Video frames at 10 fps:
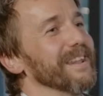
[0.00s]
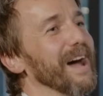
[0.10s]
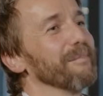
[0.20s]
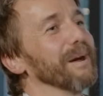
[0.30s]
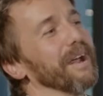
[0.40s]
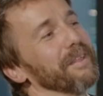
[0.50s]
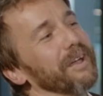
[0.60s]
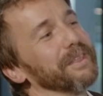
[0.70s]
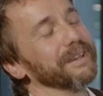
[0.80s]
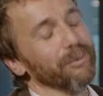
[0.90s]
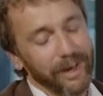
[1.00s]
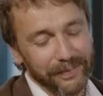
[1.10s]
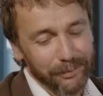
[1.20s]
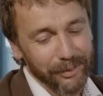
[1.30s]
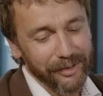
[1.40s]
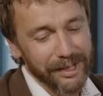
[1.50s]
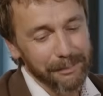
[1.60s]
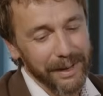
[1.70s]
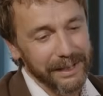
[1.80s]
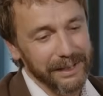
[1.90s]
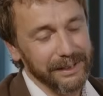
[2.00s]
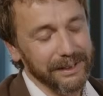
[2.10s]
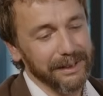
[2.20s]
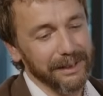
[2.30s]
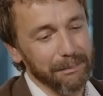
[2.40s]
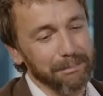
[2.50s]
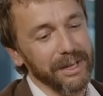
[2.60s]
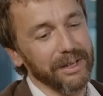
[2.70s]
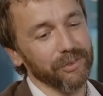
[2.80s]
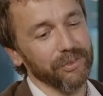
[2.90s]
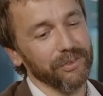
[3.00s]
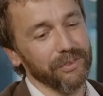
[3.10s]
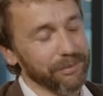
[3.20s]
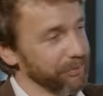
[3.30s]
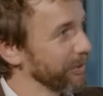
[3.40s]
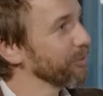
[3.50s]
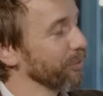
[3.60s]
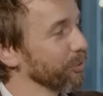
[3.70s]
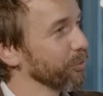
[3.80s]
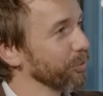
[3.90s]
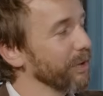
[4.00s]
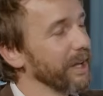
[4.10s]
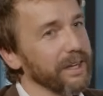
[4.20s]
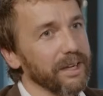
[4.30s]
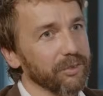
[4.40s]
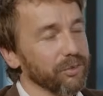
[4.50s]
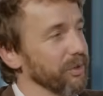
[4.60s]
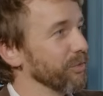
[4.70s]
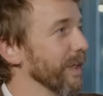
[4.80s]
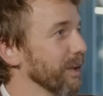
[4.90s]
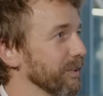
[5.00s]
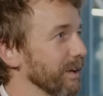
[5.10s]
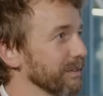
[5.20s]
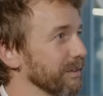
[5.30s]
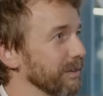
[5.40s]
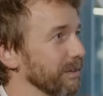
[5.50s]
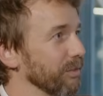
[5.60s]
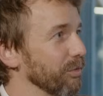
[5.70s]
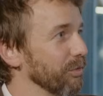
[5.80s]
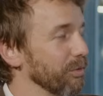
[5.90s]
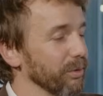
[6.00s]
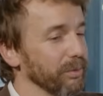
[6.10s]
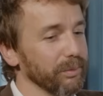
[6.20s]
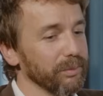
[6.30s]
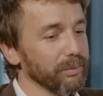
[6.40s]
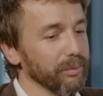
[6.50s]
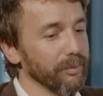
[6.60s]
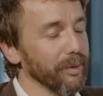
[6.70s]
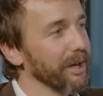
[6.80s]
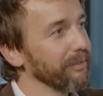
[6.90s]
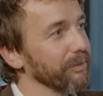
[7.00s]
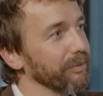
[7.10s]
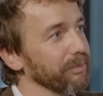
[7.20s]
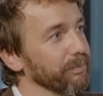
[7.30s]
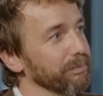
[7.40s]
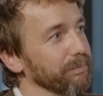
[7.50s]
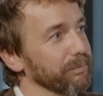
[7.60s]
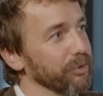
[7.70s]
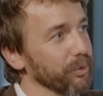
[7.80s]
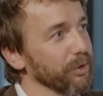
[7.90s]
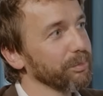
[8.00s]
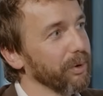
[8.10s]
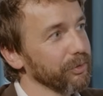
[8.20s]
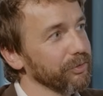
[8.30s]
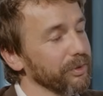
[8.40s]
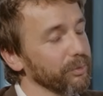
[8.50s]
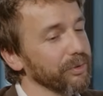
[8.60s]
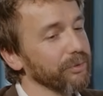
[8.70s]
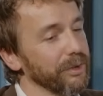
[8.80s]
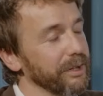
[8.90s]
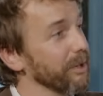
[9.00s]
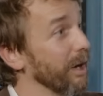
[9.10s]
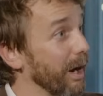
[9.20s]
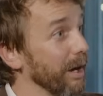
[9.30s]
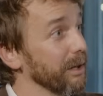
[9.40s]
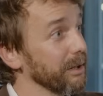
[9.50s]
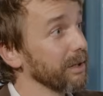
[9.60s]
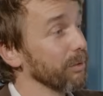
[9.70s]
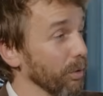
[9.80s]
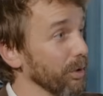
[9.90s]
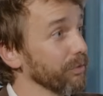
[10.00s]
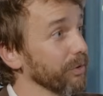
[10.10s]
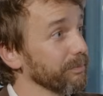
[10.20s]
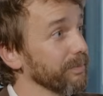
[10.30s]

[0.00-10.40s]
I think the one that will really make the biggest difference versus today is Delta. So we will have a US partner with really high quality,